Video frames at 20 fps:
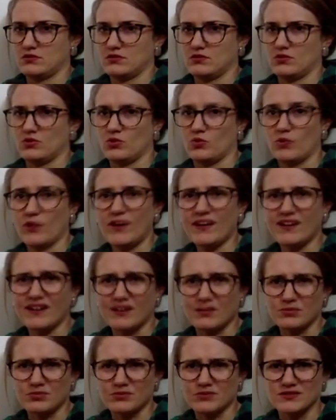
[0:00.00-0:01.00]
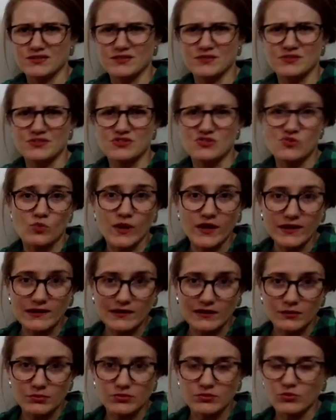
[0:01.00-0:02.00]
Or wake up. What time did you wake
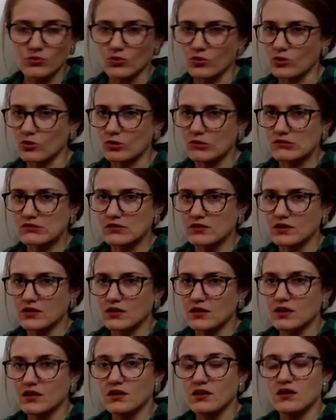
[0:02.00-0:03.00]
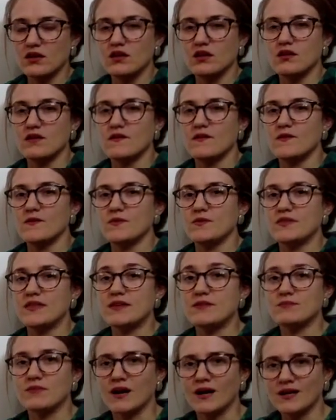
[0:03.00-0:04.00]
up? Well, they
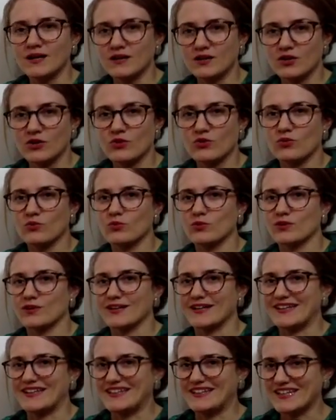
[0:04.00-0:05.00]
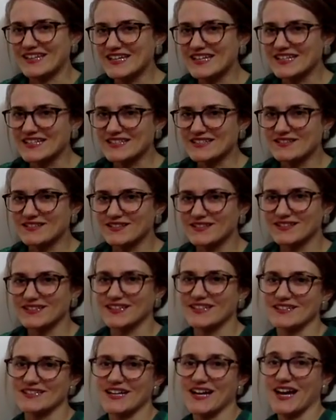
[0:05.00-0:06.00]
might know the word get,
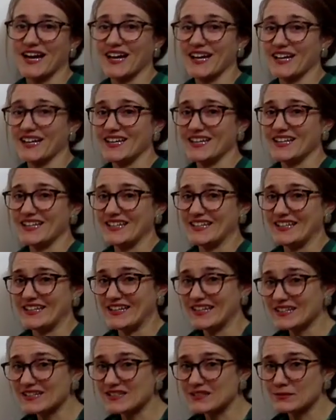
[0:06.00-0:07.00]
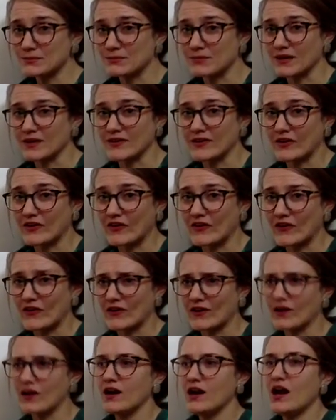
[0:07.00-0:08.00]
like I get my
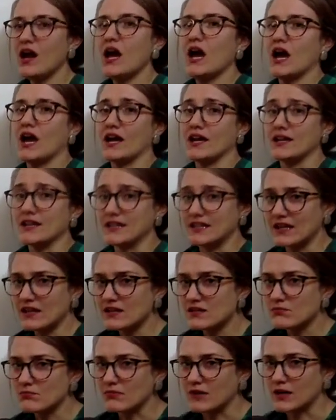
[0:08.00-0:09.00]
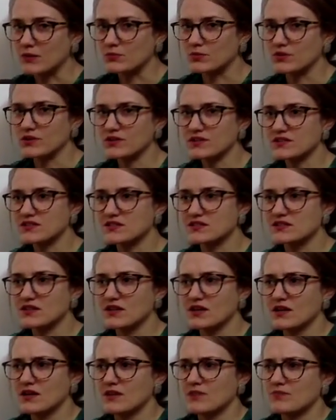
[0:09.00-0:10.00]
car, I get my books.
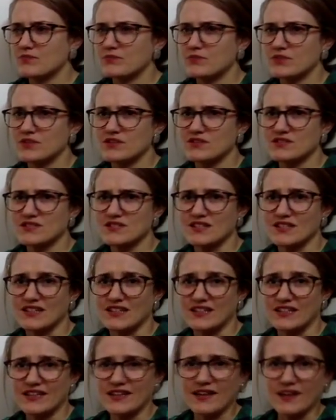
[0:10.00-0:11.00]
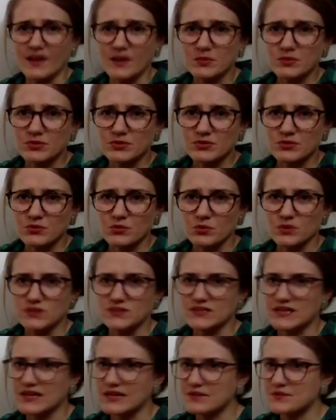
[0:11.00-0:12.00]
But when you say get up, what
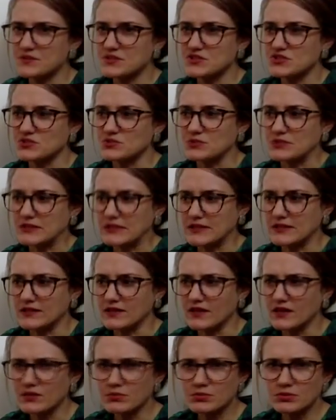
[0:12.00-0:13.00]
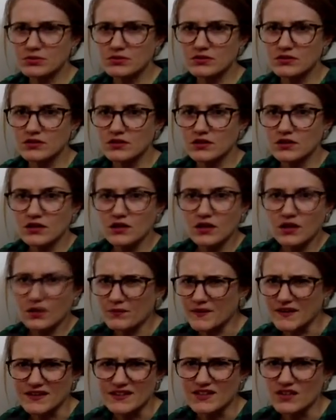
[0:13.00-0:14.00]
time did you get up? I'm
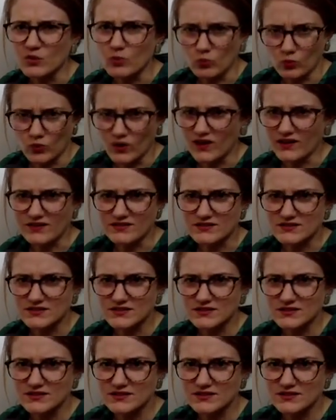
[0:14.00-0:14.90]
like, get what?